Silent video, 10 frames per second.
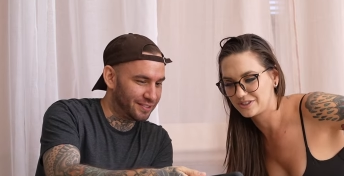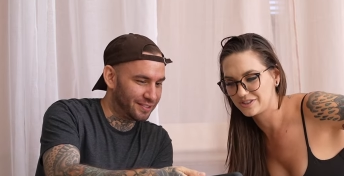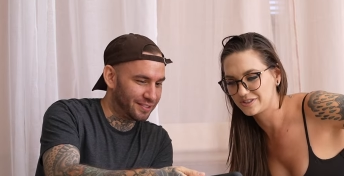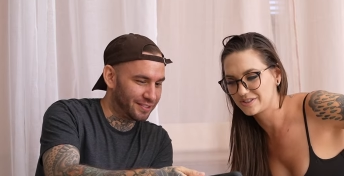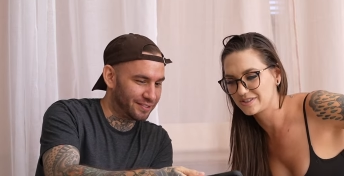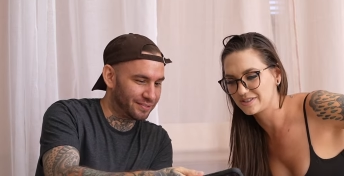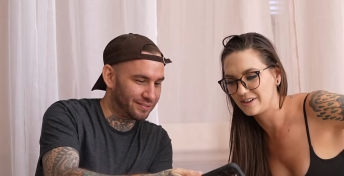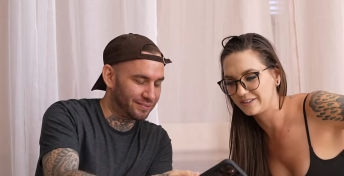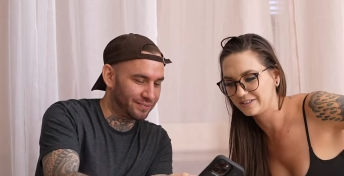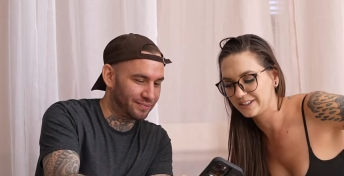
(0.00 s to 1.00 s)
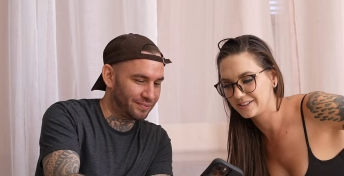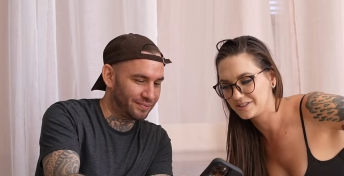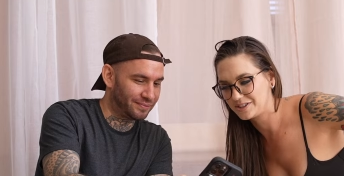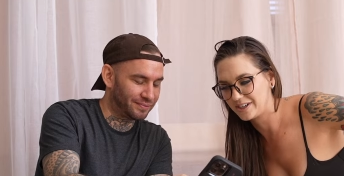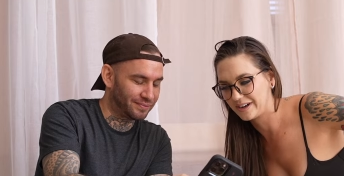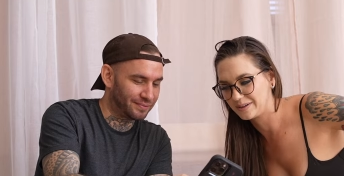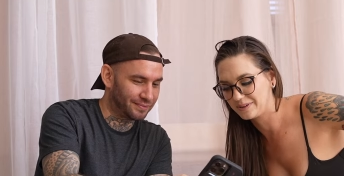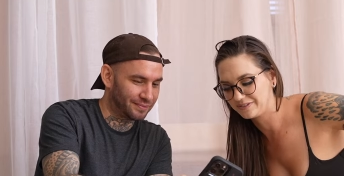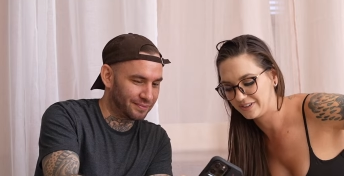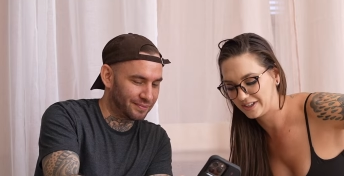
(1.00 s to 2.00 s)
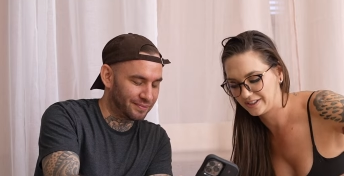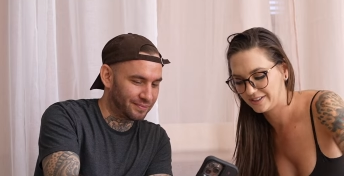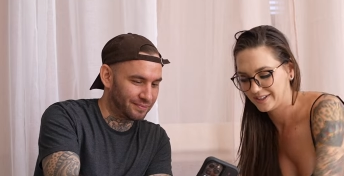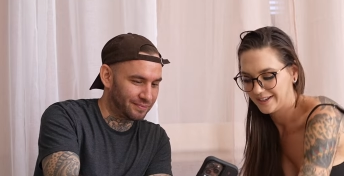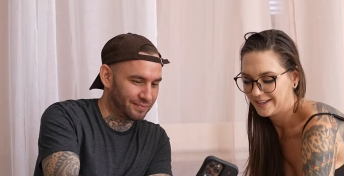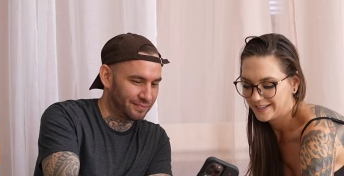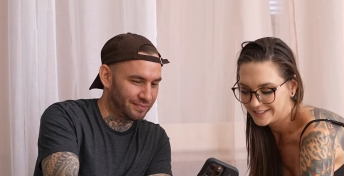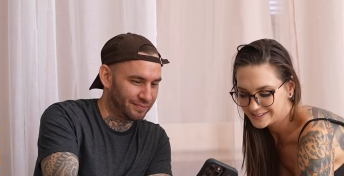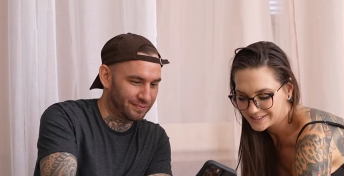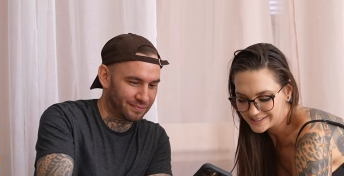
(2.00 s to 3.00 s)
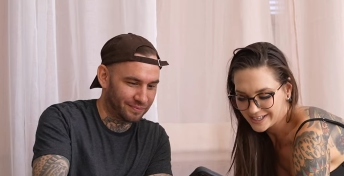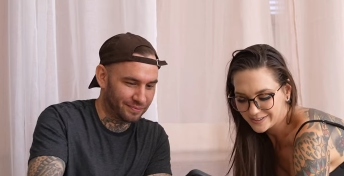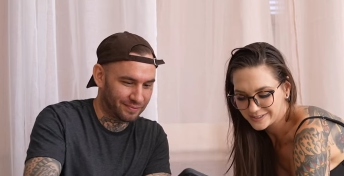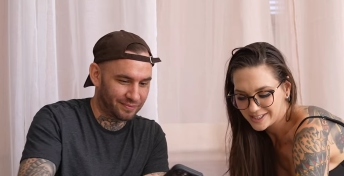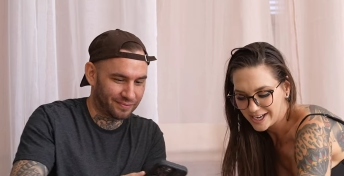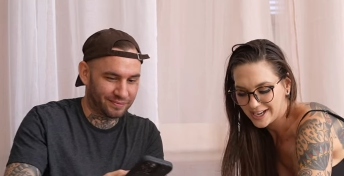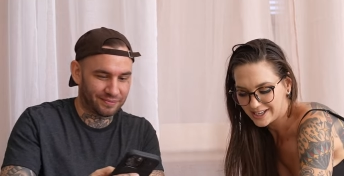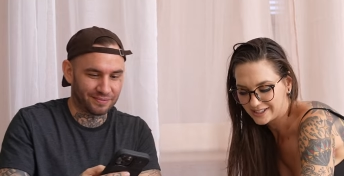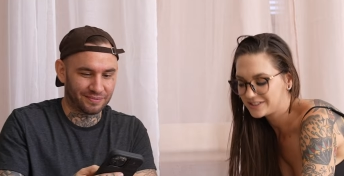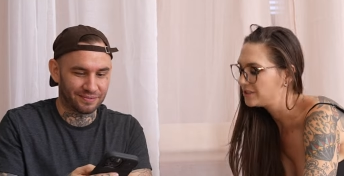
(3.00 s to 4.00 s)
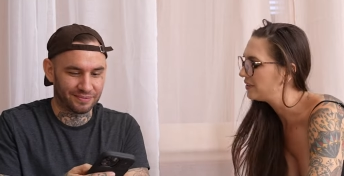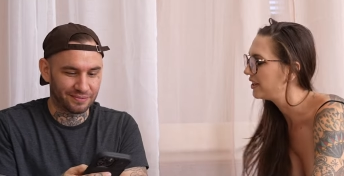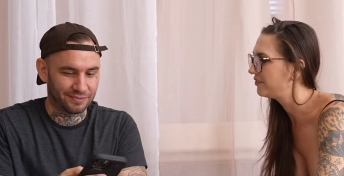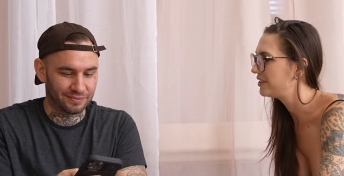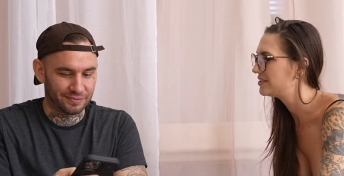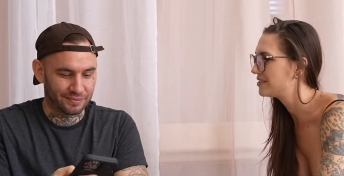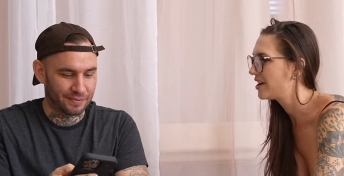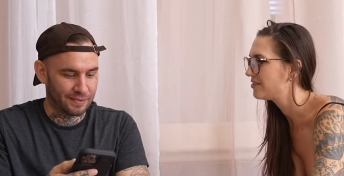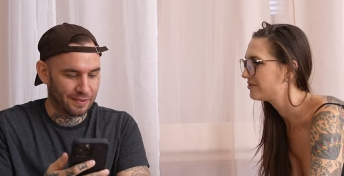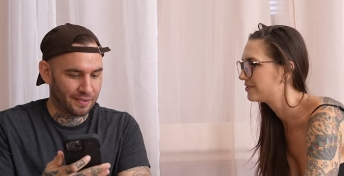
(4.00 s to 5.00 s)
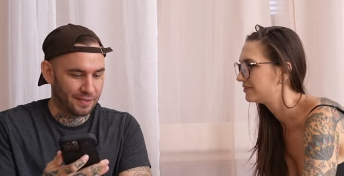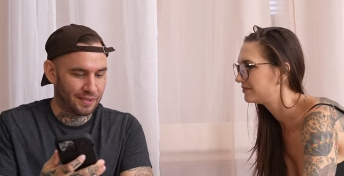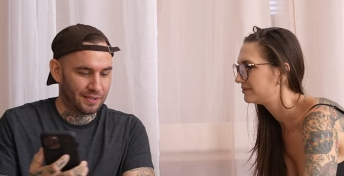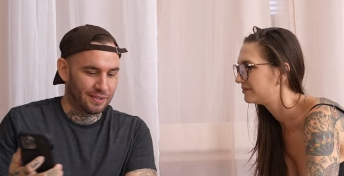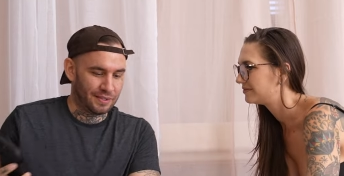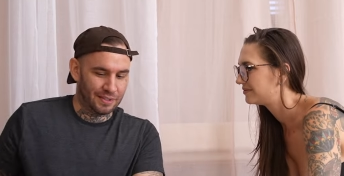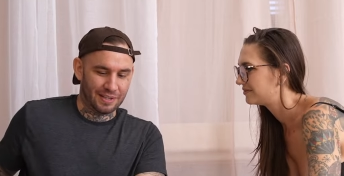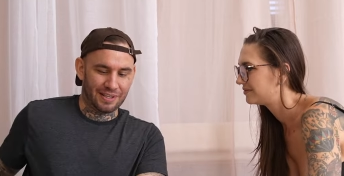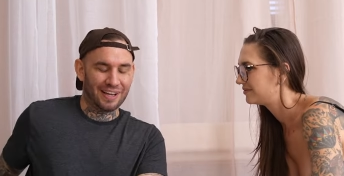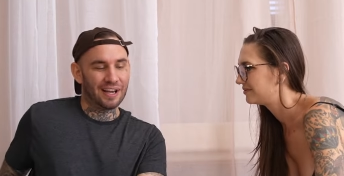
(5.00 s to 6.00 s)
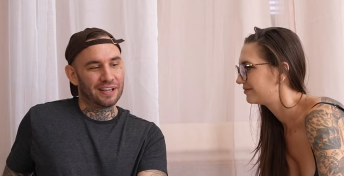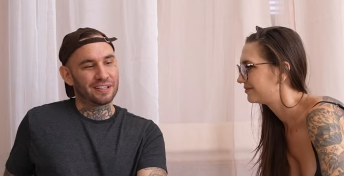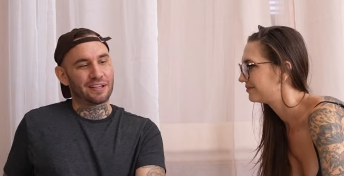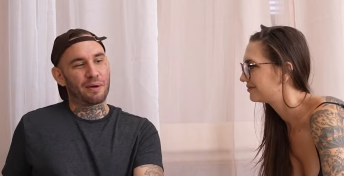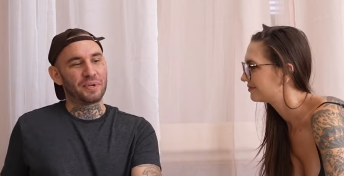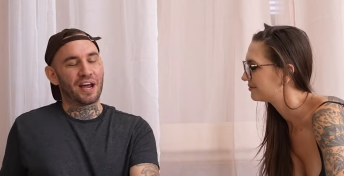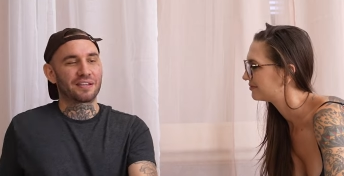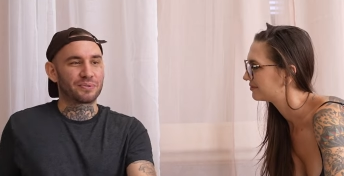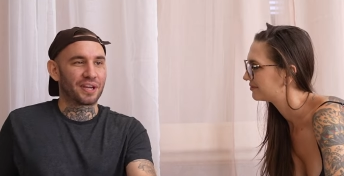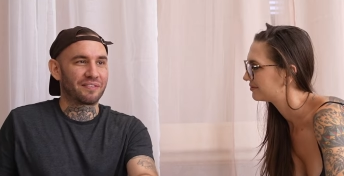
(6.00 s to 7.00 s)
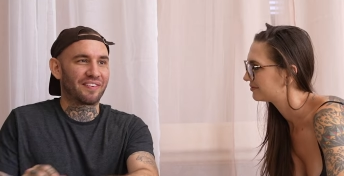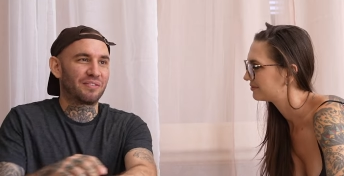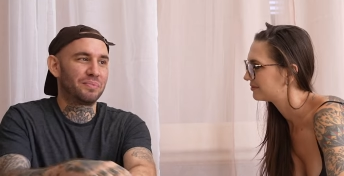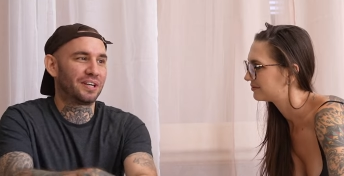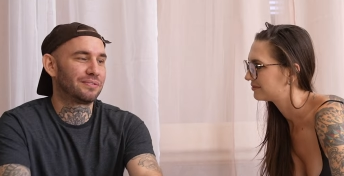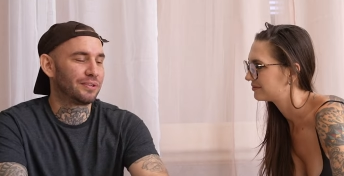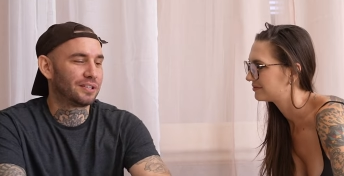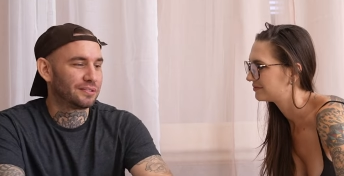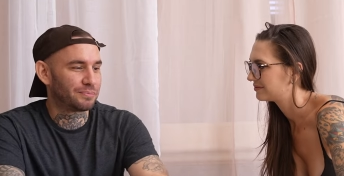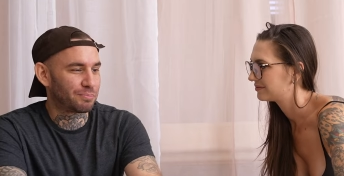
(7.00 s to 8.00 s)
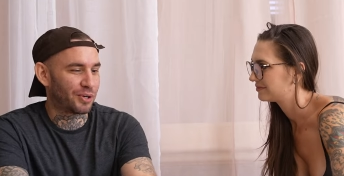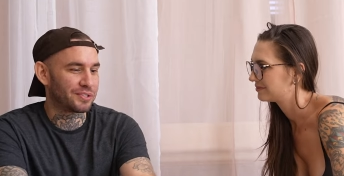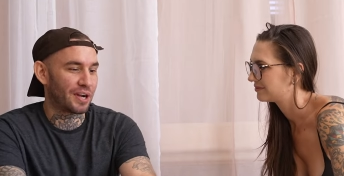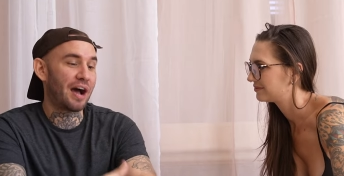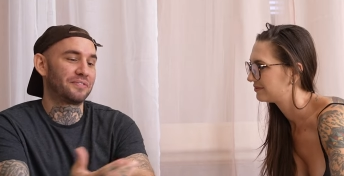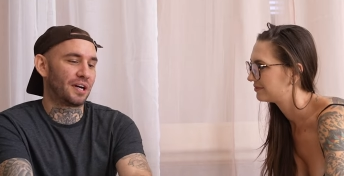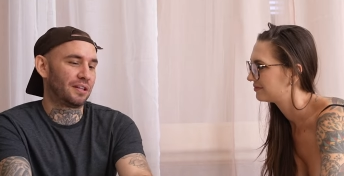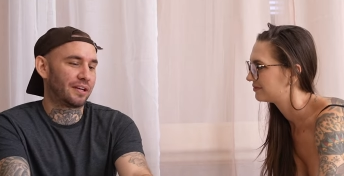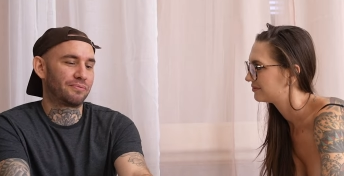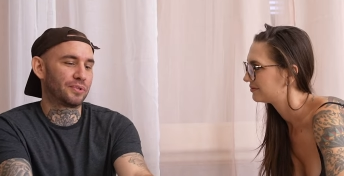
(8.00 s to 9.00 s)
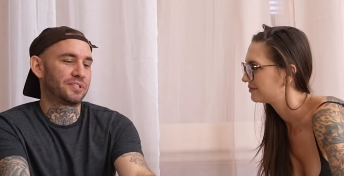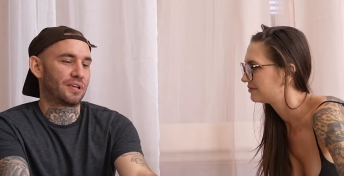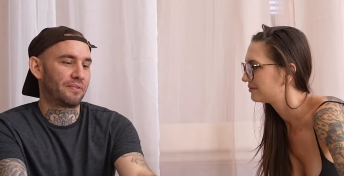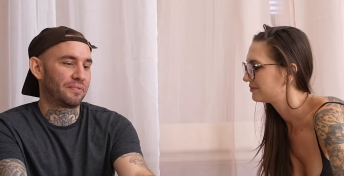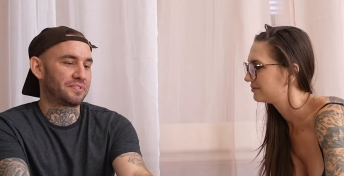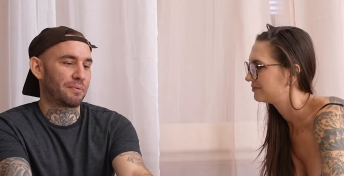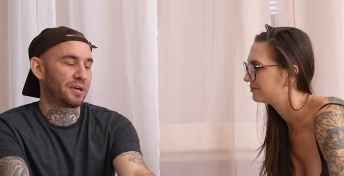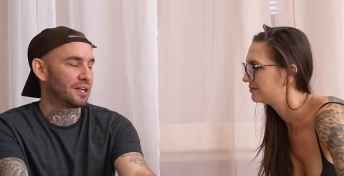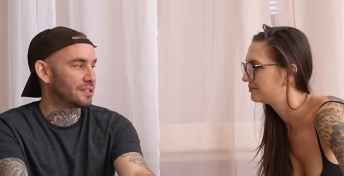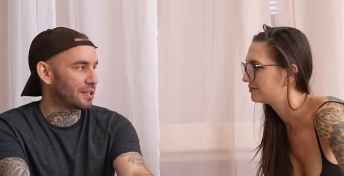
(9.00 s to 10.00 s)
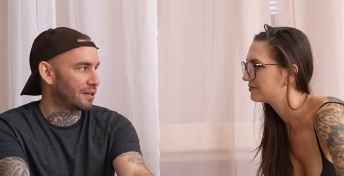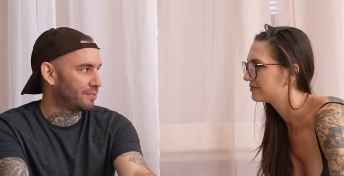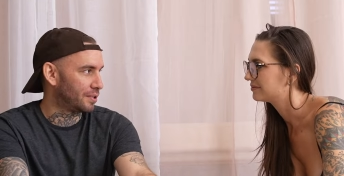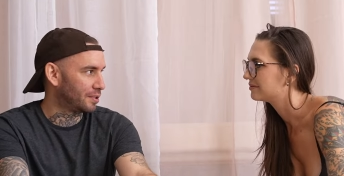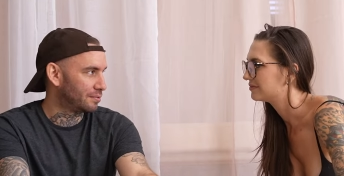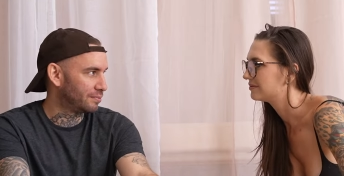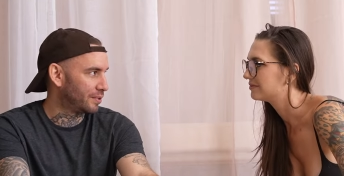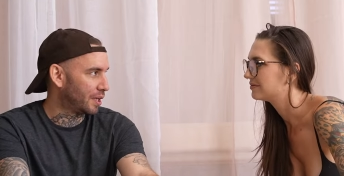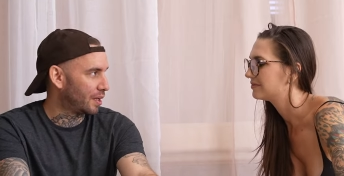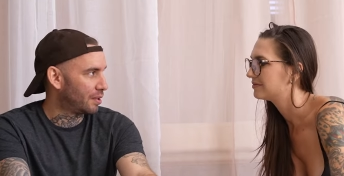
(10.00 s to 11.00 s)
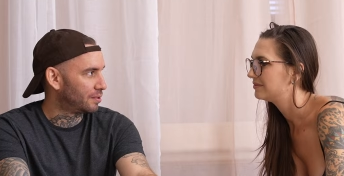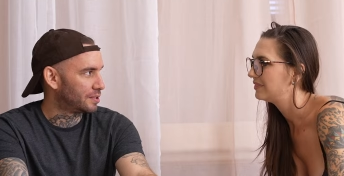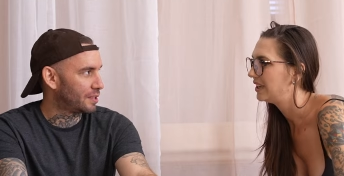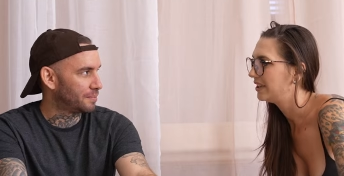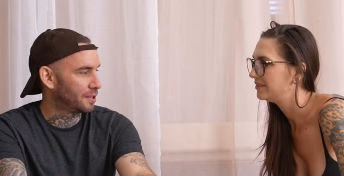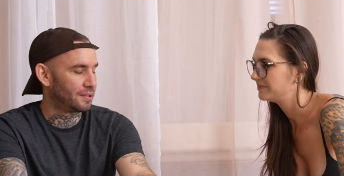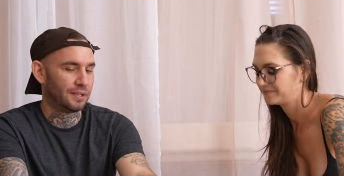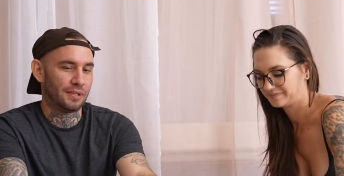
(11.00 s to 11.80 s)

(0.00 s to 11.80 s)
Speaker 1: She's just snuggling the shit out of my feet. Just like, well, daddy, do you like feet stuff?
Speaker 2: I'll be honest with you, I've never been a foot person. I've done like foot stuff if somebody needs like a foot video or something, yeah.